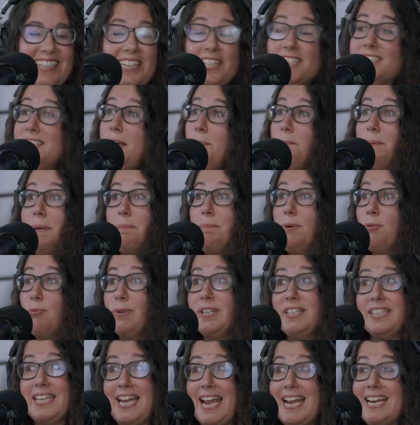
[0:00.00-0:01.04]
some we, people
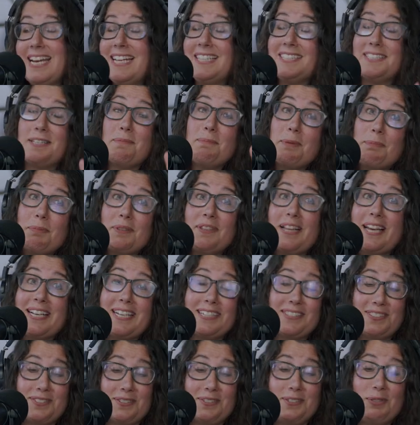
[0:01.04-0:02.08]
really hate it and some people like
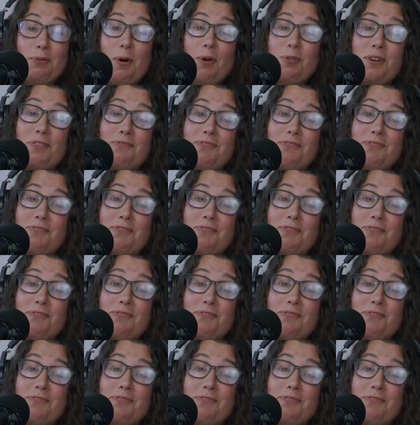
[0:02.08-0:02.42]
it, so well, you won't